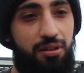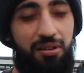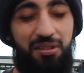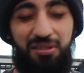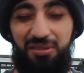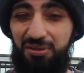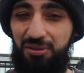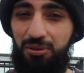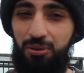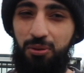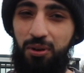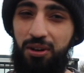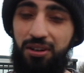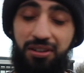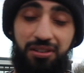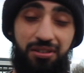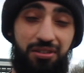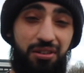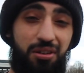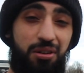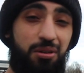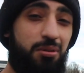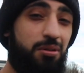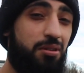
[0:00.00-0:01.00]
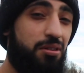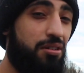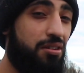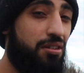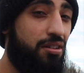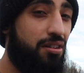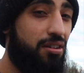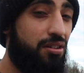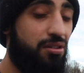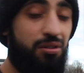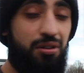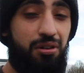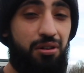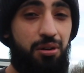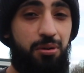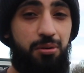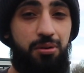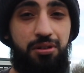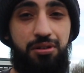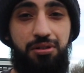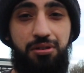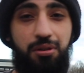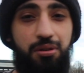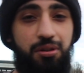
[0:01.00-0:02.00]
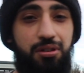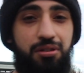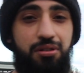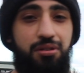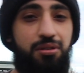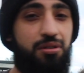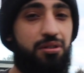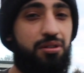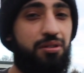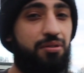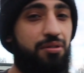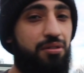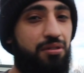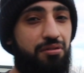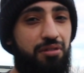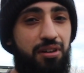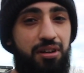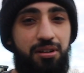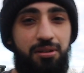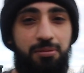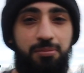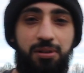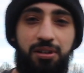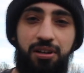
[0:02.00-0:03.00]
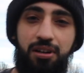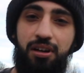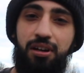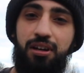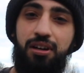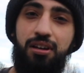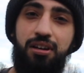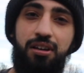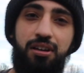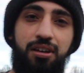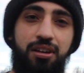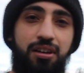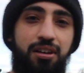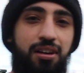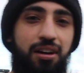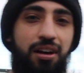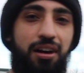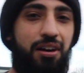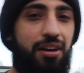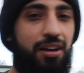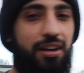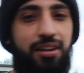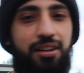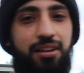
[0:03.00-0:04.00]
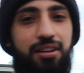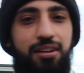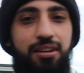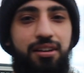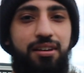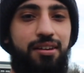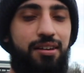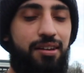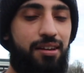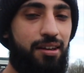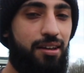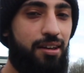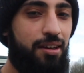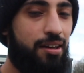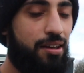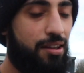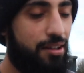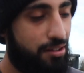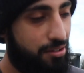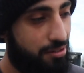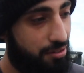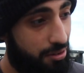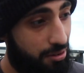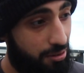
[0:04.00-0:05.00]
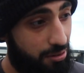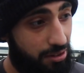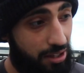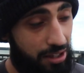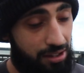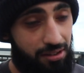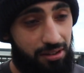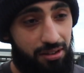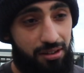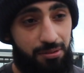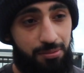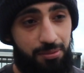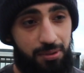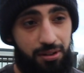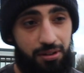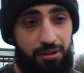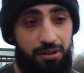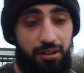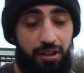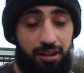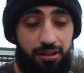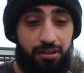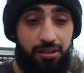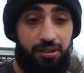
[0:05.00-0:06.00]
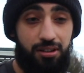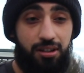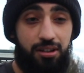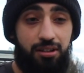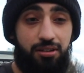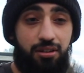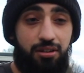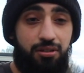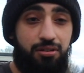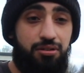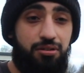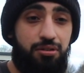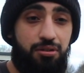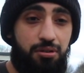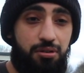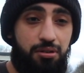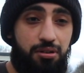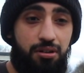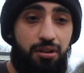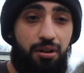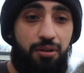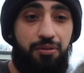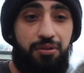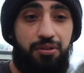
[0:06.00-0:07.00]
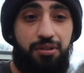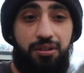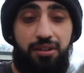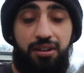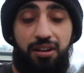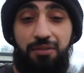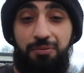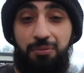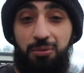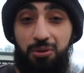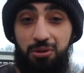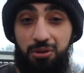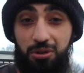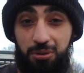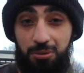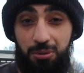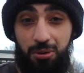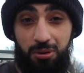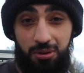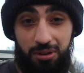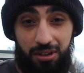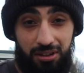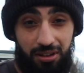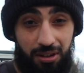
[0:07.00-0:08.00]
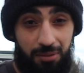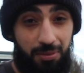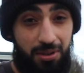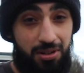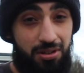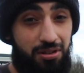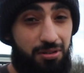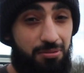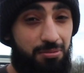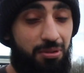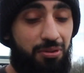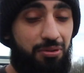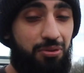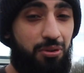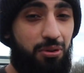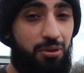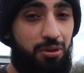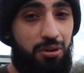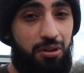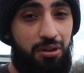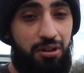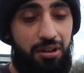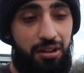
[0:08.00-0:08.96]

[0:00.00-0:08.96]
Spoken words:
For one, it's lowered. It's not lowered, so it's looking incredibly high. I hate it. So that's going to get done soon. Obviously I've bought new wheels as I mentioned before.